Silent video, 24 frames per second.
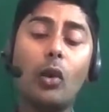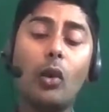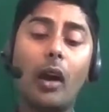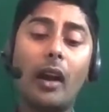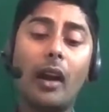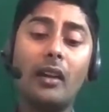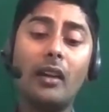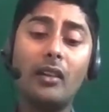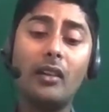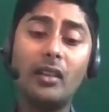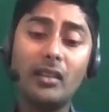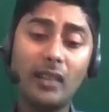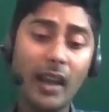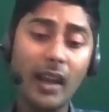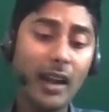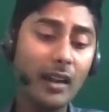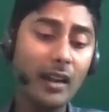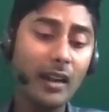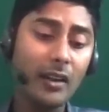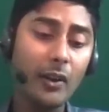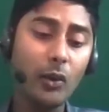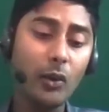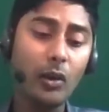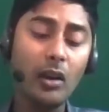
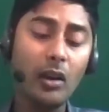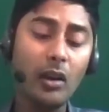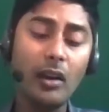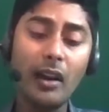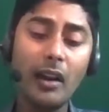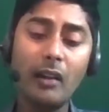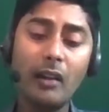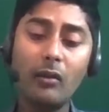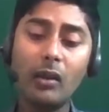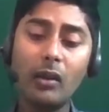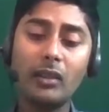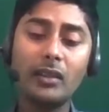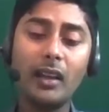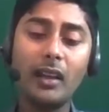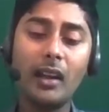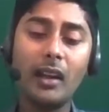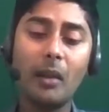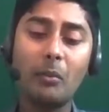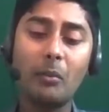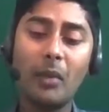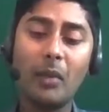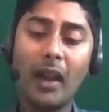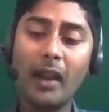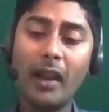understand neural networks and
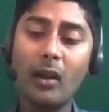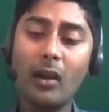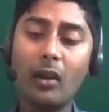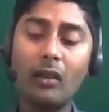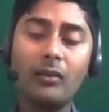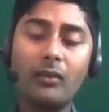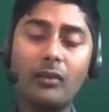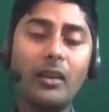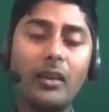apply all of